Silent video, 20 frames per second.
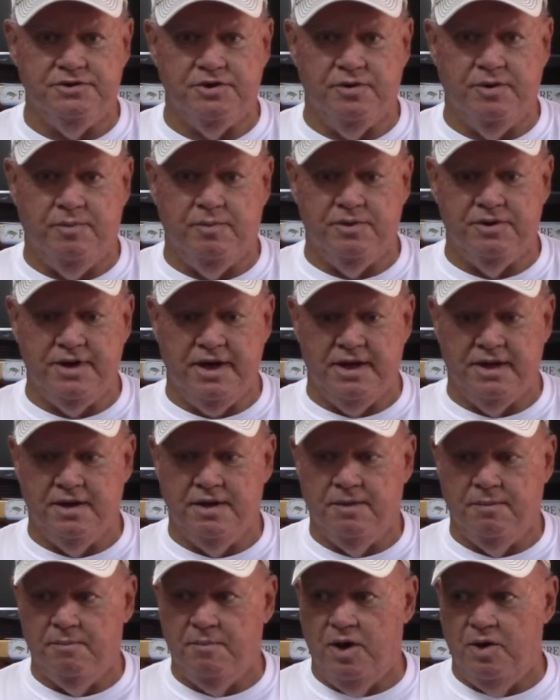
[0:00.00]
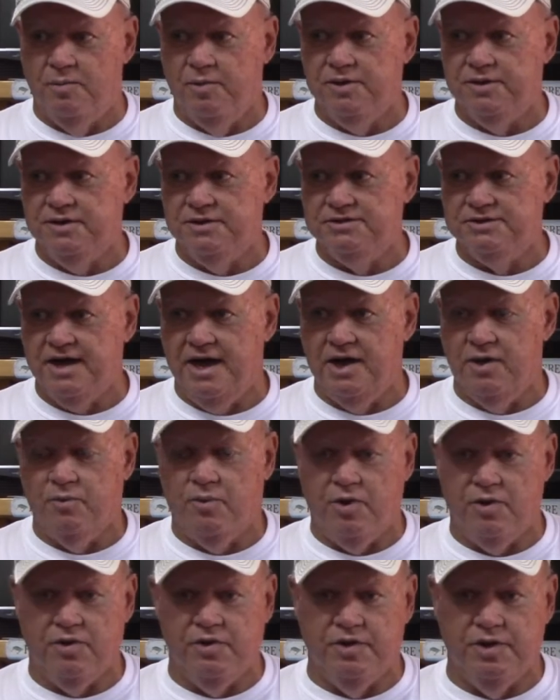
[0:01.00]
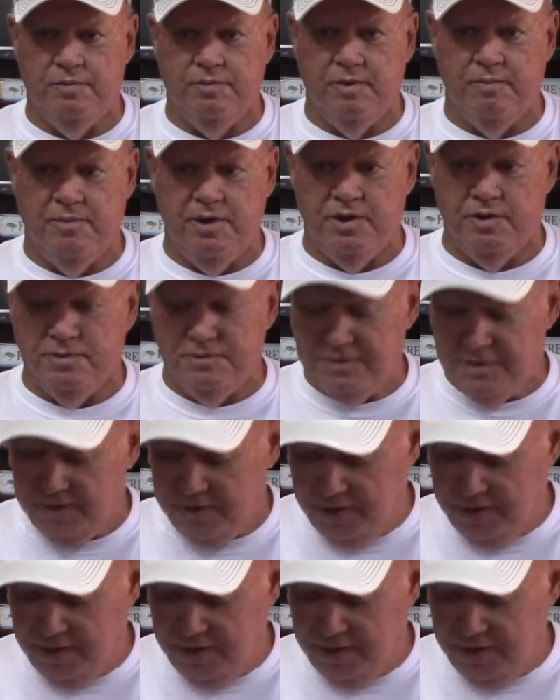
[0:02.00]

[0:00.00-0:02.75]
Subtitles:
So I'm going to take a moment to just kind of walk you through my boat.